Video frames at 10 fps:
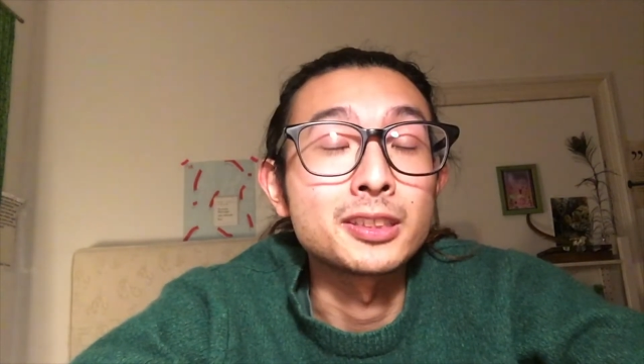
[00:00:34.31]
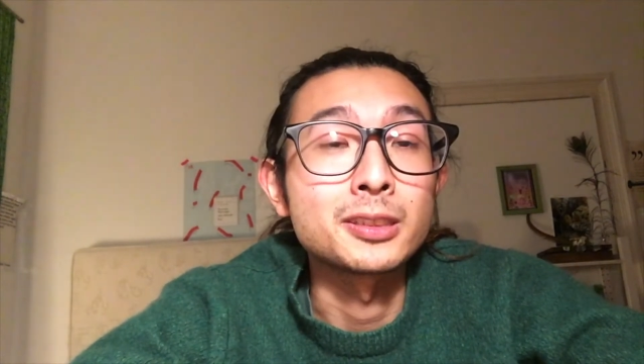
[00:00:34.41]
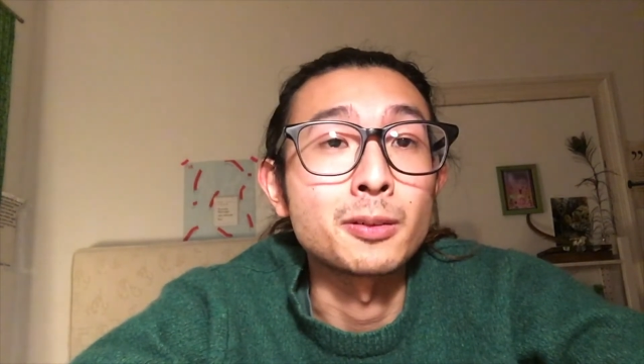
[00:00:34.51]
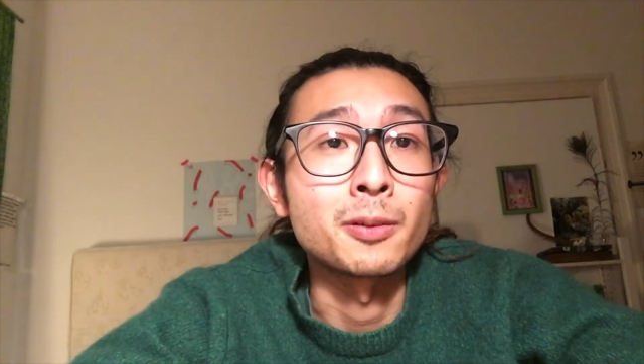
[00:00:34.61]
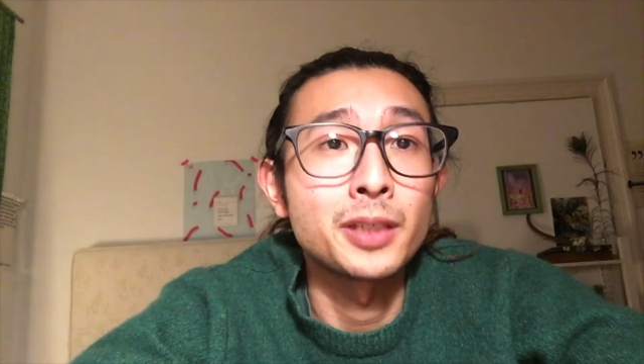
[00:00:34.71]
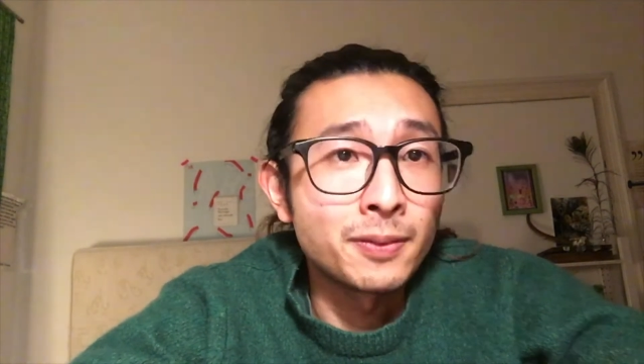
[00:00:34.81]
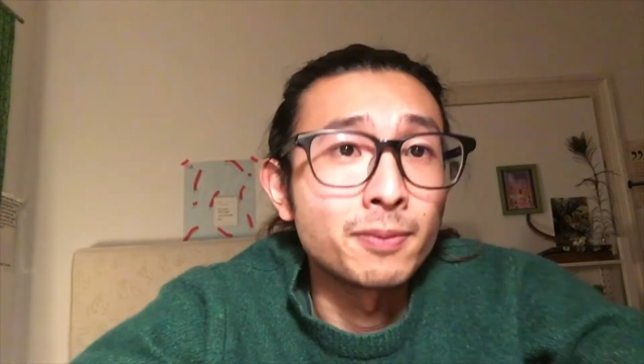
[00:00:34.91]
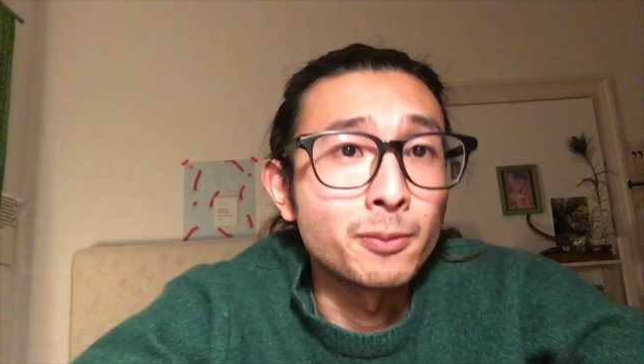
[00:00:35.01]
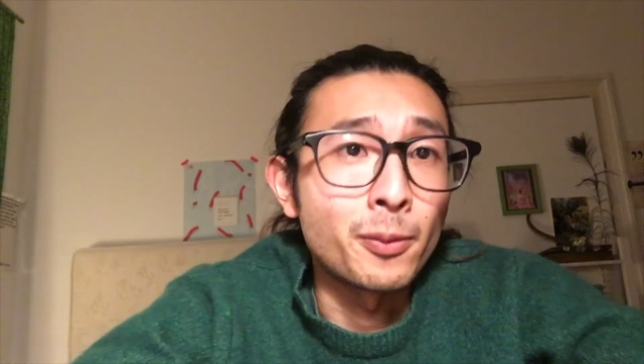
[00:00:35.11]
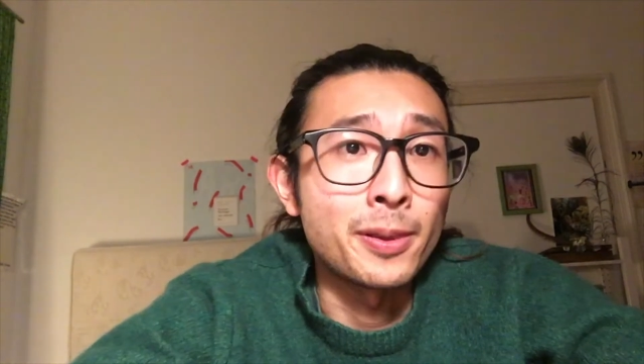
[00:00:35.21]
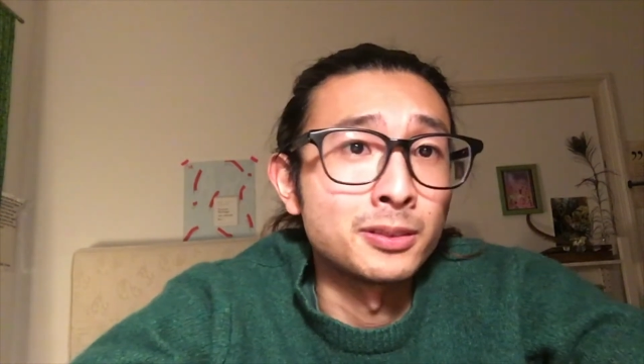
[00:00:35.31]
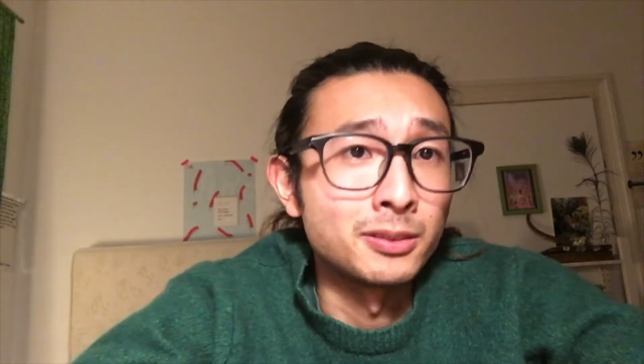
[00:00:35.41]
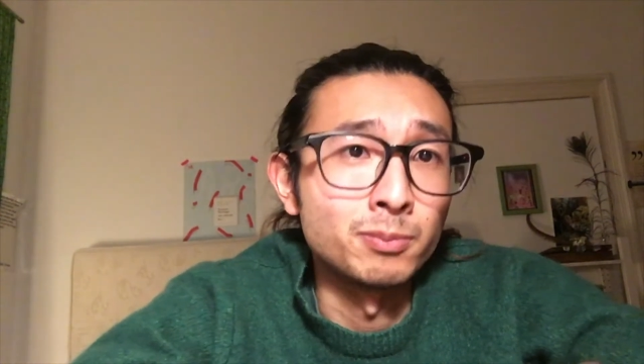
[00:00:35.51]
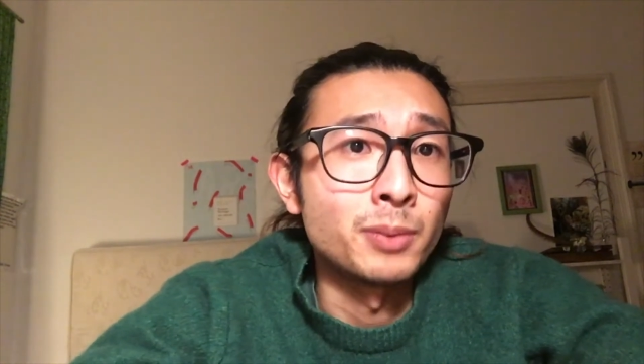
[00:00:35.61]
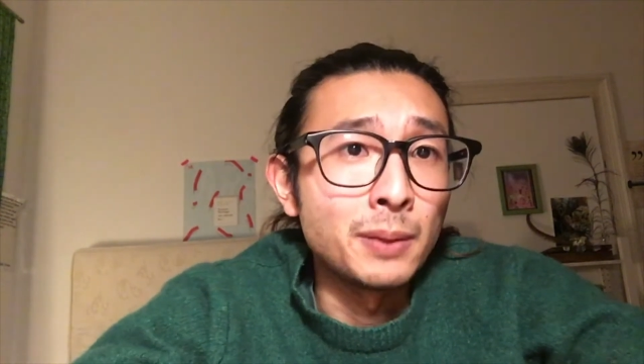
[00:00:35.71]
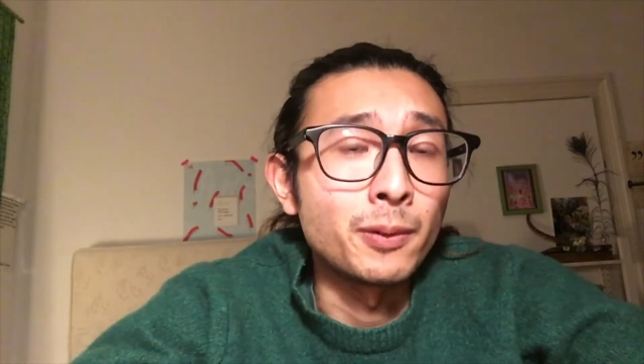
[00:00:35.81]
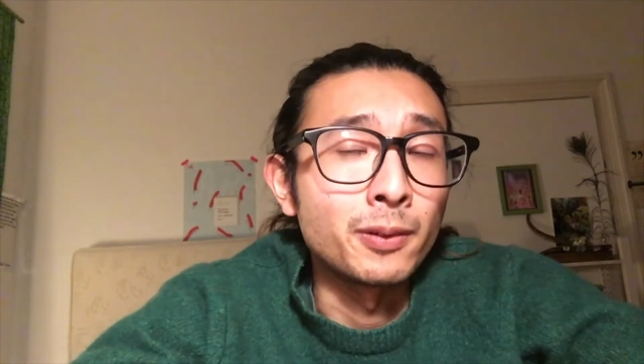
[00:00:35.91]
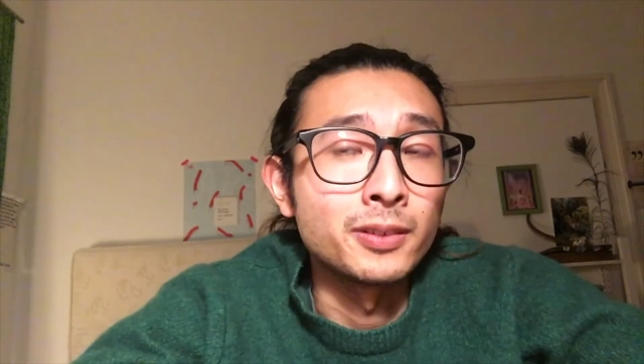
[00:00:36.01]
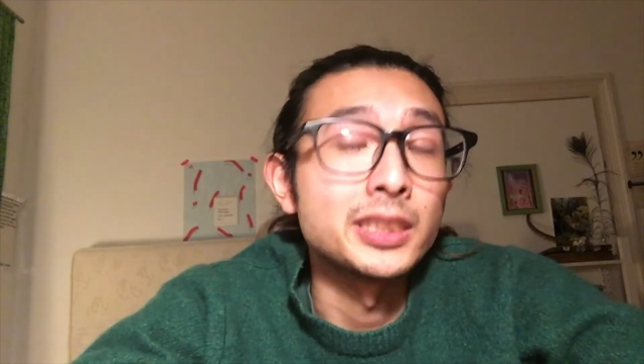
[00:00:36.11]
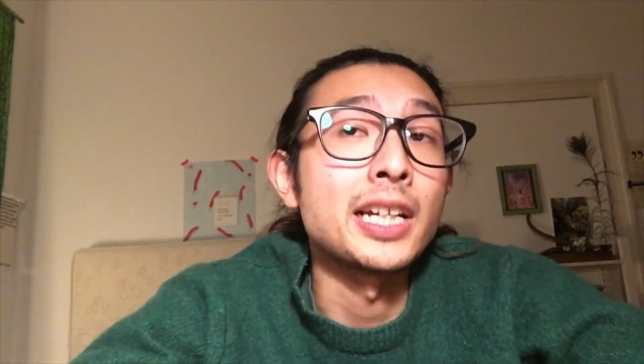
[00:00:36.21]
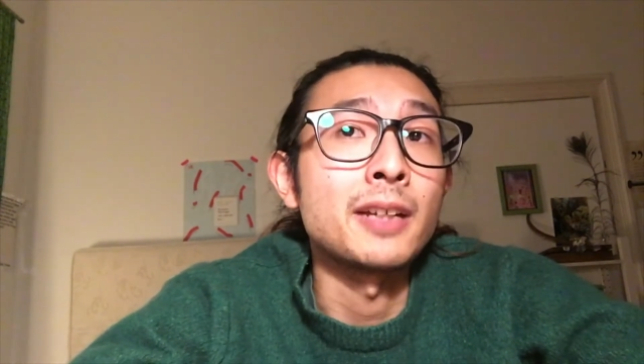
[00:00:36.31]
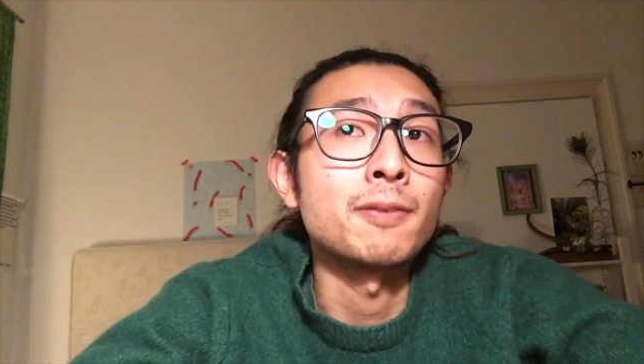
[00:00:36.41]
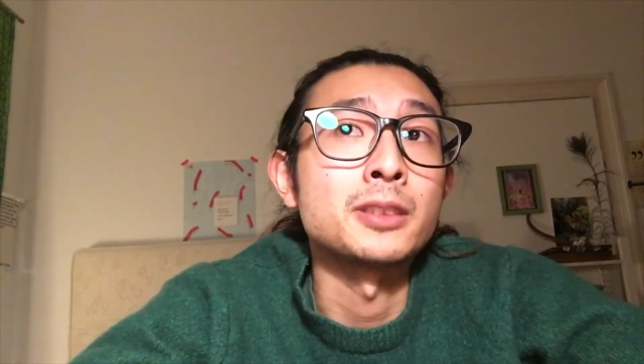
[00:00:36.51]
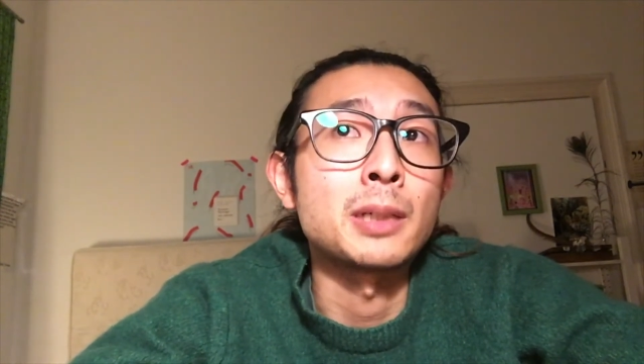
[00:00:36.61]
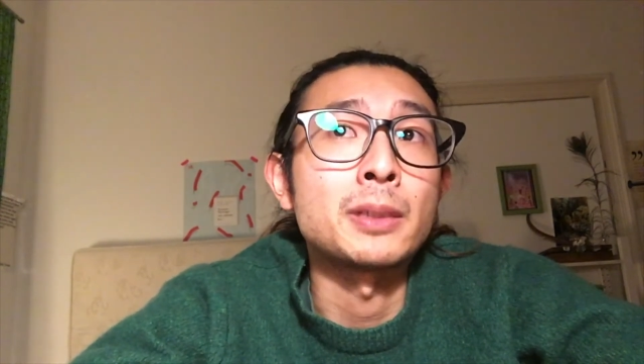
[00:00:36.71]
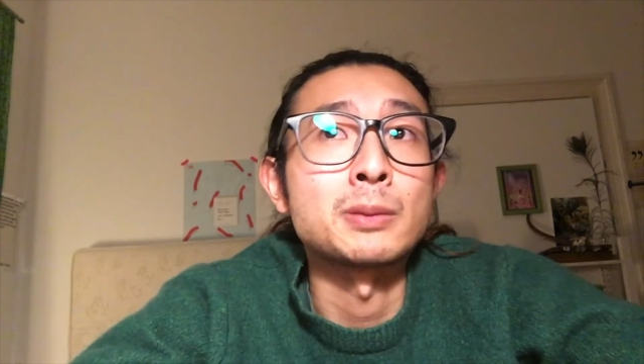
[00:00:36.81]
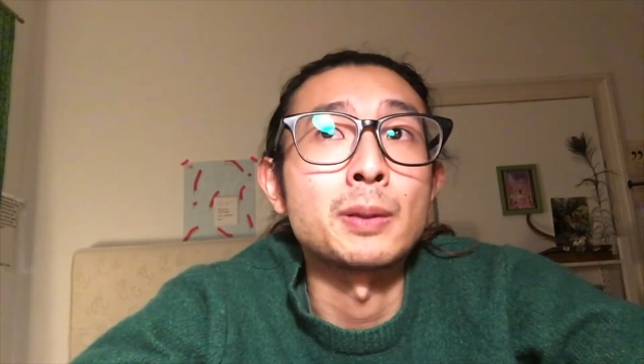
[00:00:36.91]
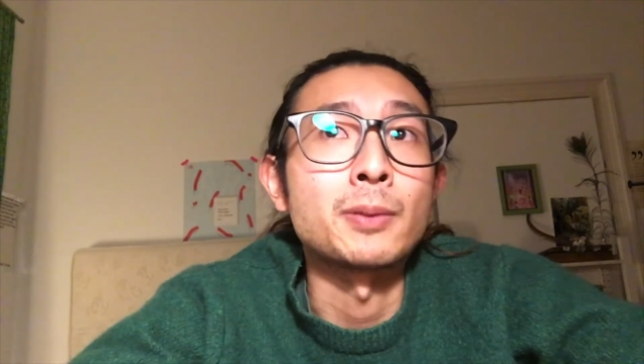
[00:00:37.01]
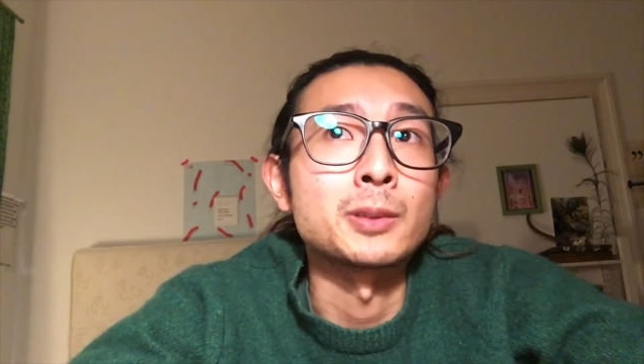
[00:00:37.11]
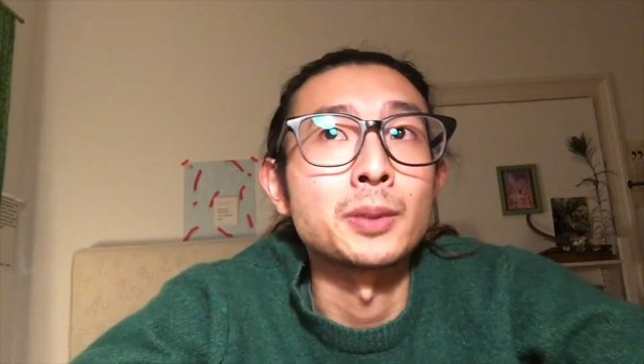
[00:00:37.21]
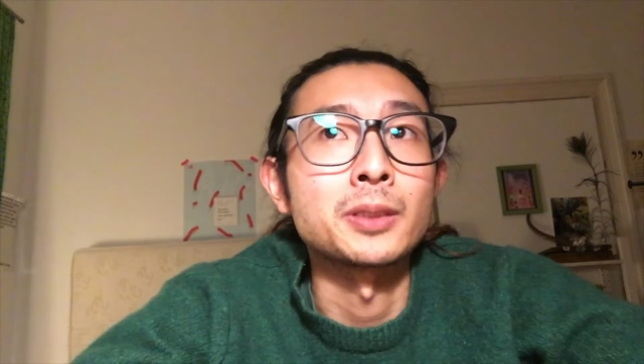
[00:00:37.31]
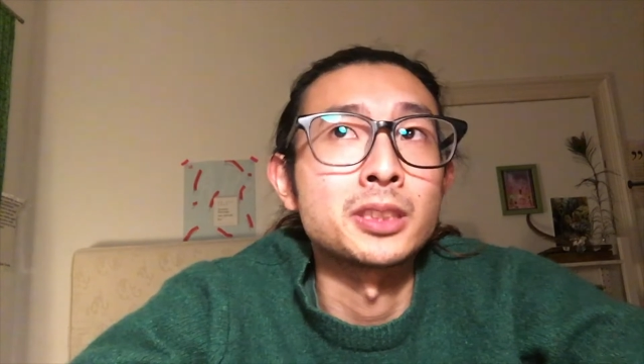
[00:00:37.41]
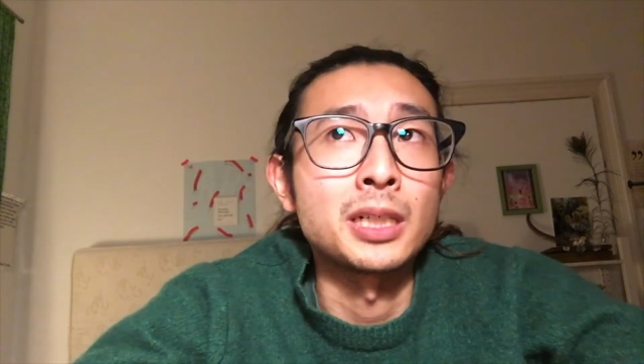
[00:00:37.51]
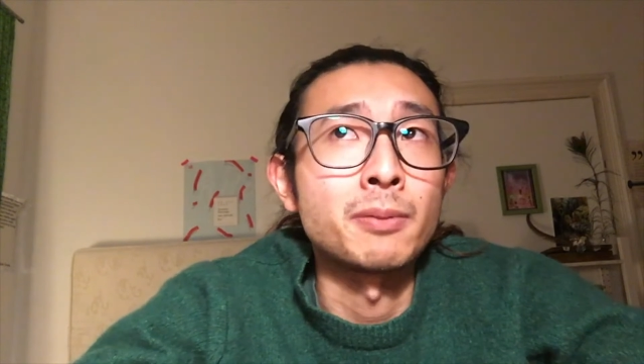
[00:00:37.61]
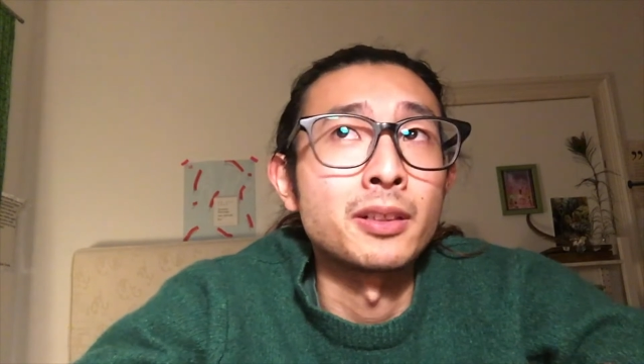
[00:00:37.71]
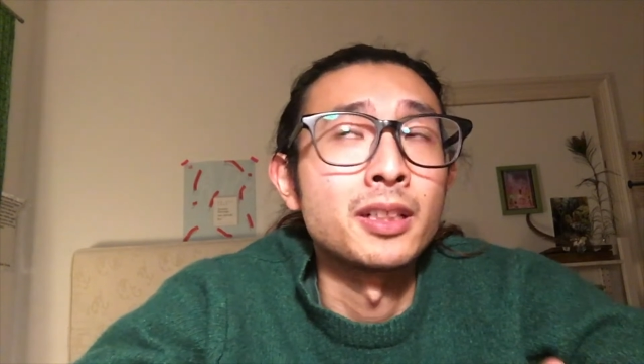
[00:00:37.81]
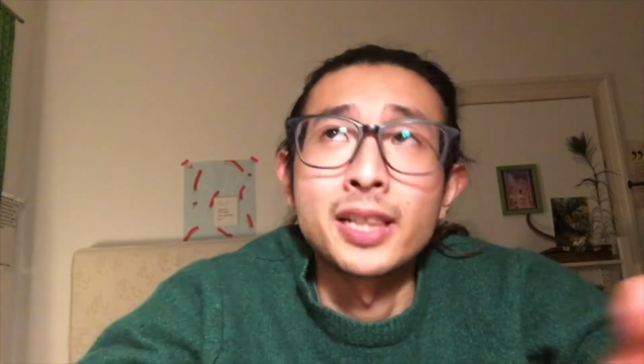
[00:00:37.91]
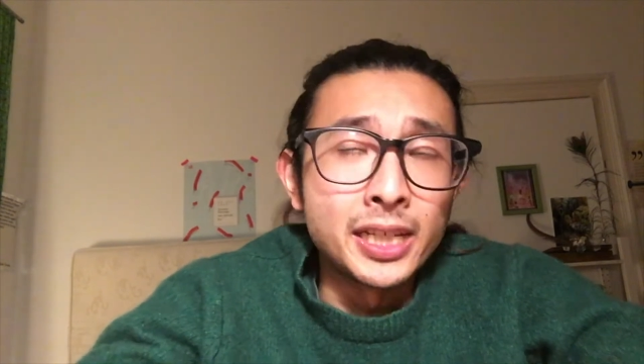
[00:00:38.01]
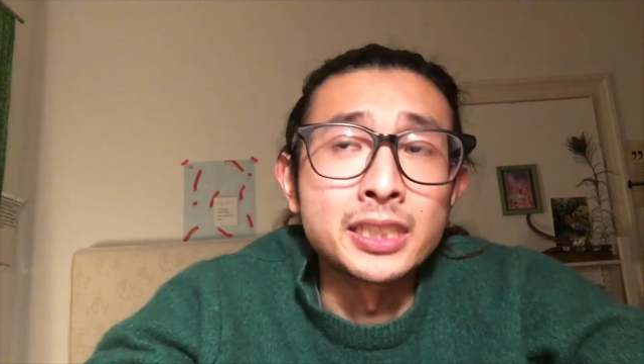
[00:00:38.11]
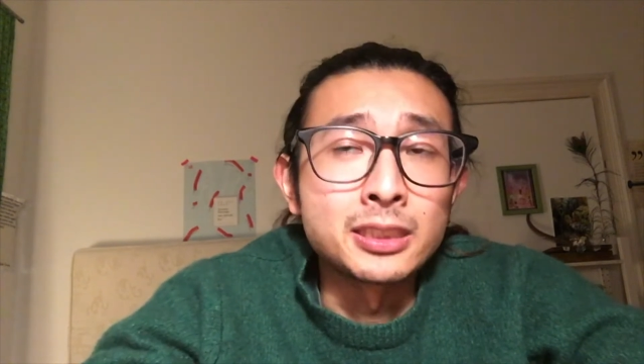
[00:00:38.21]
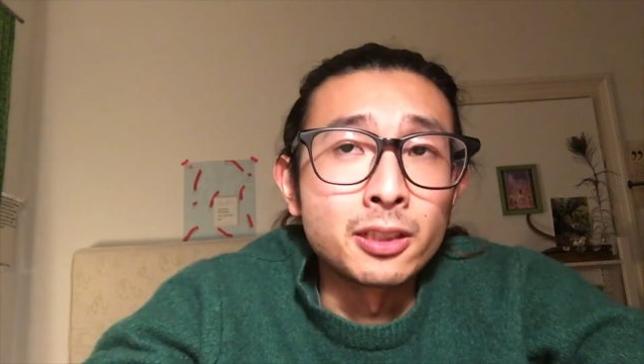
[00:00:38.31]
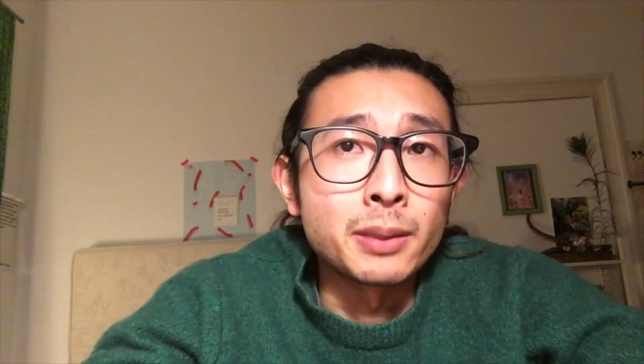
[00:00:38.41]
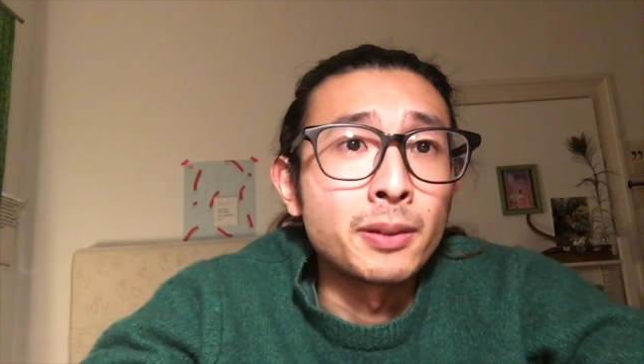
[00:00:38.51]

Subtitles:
So if with people, yeah, if Japanese people speak German, it's okay.